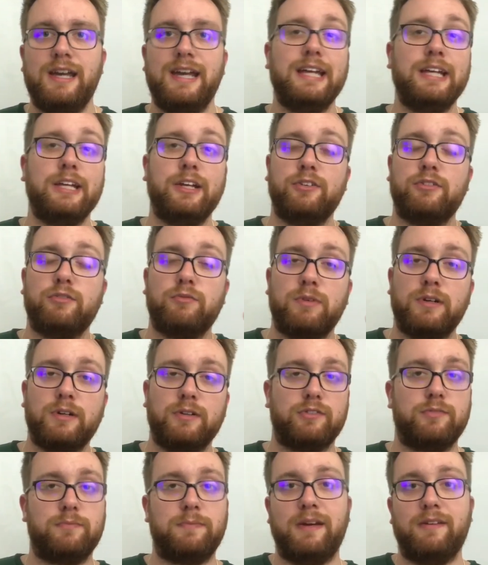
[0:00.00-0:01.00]
He used
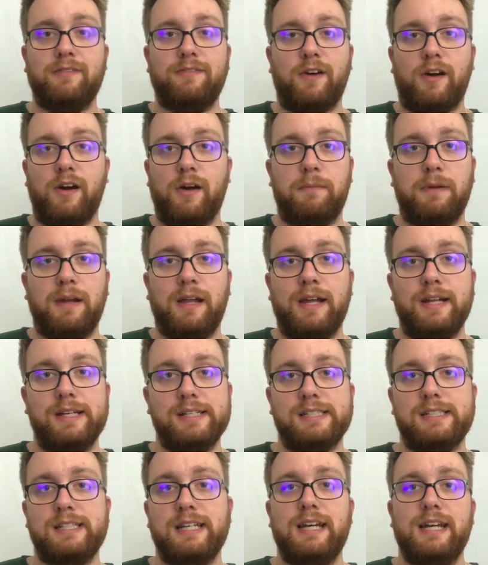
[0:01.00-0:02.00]
real Spitfire
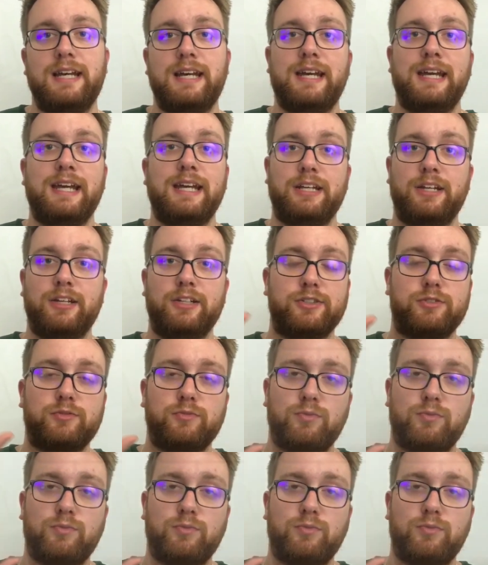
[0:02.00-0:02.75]
planes, he used